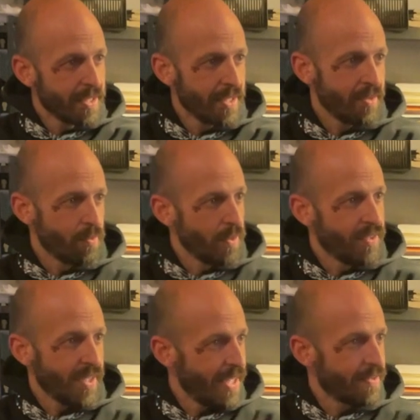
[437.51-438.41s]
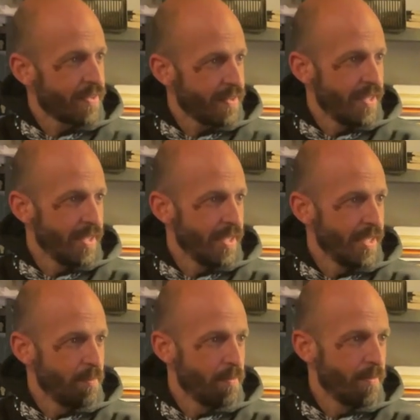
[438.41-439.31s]
that we set
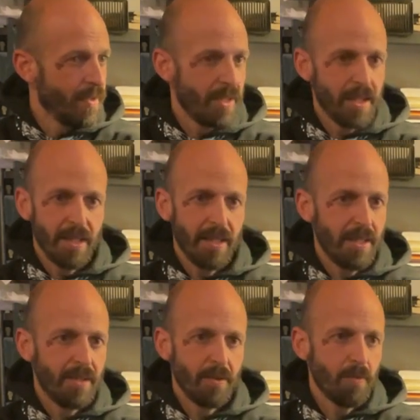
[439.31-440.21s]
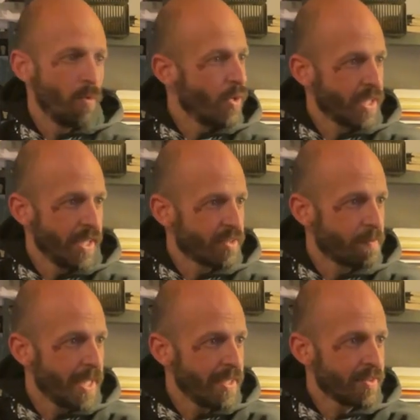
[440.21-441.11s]
the working
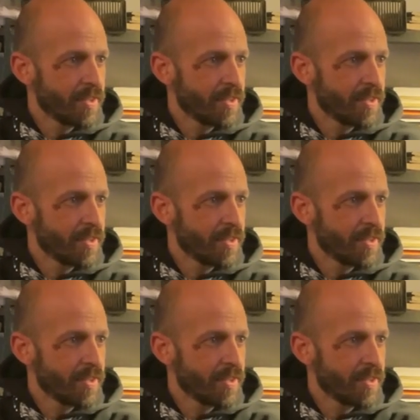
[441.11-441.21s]
space.